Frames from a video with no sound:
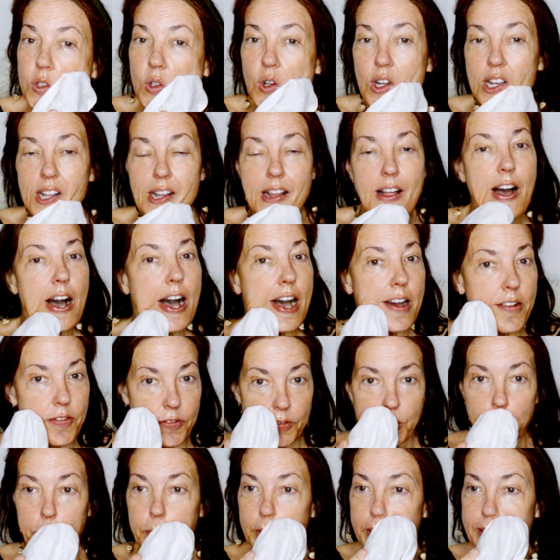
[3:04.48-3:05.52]
oil
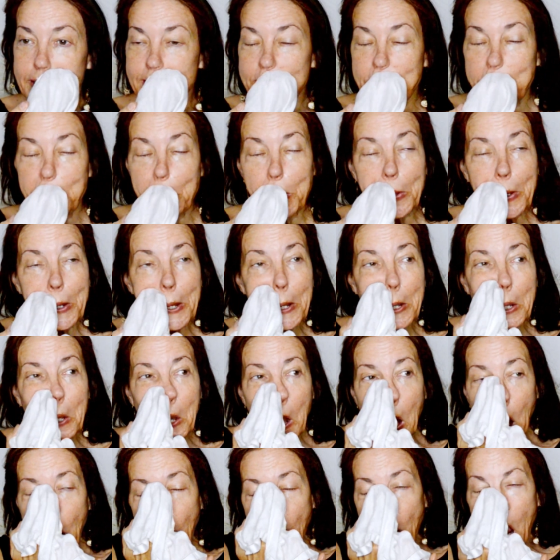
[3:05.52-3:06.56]
off because the
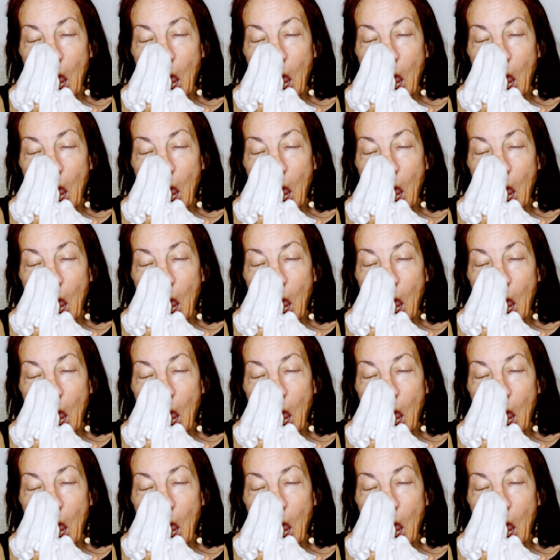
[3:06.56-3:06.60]
oil